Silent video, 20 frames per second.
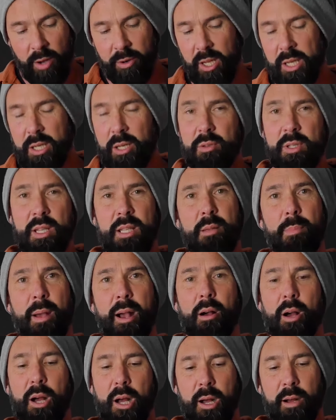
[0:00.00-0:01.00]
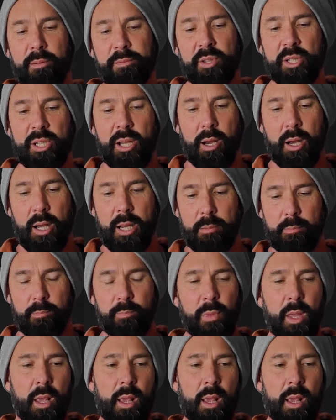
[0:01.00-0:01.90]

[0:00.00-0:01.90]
and I use this about half the time.